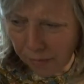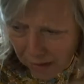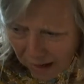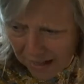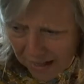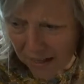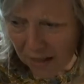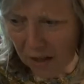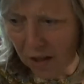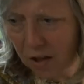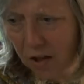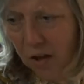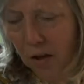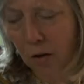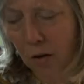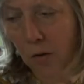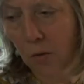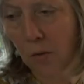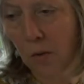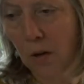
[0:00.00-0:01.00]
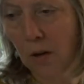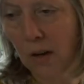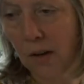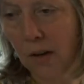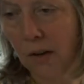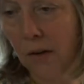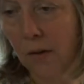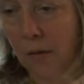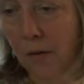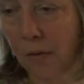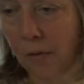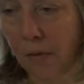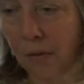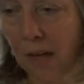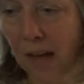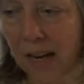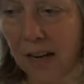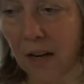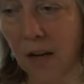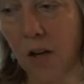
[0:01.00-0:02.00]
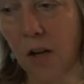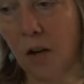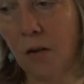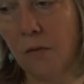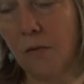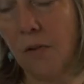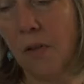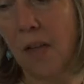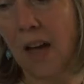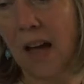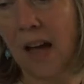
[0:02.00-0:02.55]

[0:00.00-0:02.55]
Thank you. Thank you for